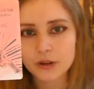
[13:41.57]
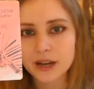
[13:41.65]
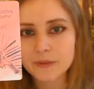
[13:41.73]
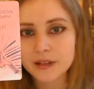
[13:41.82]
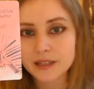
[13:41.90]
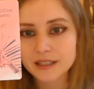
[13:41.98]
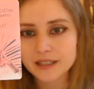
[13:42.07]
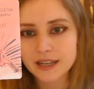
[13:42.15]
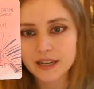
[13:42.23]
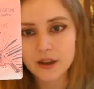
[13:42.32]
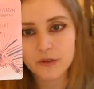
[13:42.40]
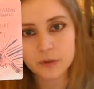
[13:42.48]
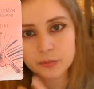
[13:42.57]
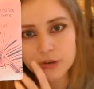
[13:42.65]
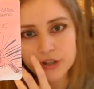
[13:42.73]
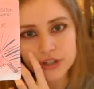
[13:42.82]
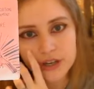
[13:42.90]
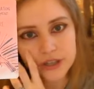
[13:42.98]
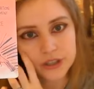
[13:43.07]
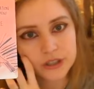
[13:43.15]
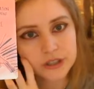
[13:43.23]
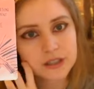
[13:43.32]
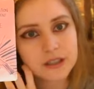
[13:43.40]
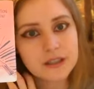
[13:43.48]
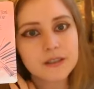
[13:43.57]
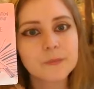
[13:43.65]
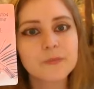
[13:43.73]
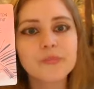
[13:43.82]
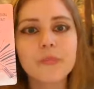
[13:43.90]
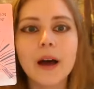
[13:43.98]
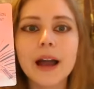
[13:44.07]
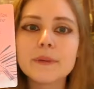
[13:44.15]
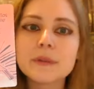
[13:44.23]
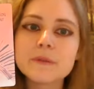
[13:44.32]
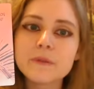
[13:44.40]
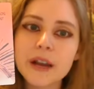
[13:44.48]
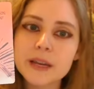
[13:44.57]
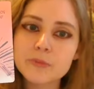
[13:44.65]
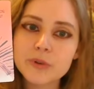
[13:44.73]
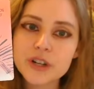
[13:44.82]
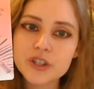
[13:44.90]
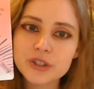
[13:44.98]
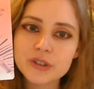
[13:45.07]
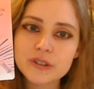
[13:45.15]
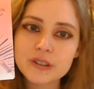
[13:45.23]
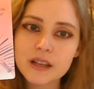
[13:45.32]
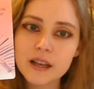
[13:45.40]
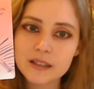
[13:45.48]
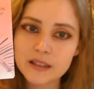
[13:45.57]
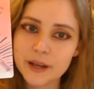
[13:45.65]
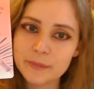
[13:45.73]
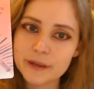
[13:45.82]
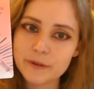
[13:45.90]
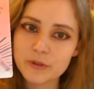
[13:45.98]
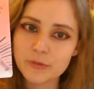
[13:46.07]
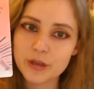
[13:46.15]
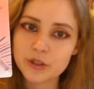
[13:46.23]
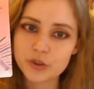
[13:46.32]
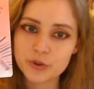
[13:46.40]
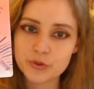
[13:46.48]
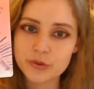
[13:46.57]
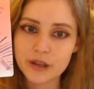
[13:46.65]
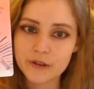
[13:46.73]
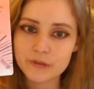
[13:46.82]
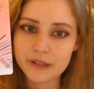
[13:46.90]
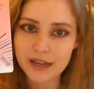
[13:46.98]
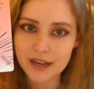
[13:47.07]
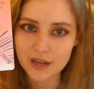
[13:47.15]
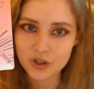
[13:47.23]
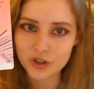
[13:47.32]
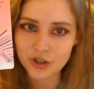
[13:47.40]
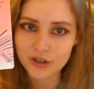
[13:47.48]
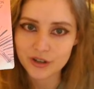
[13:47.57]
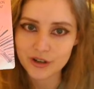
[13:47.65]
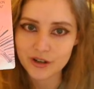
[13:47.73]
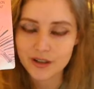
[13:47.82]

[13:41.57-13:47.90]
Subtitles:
I'm in a state of appreciation, I'm in vibrational alignment with my true love and nature.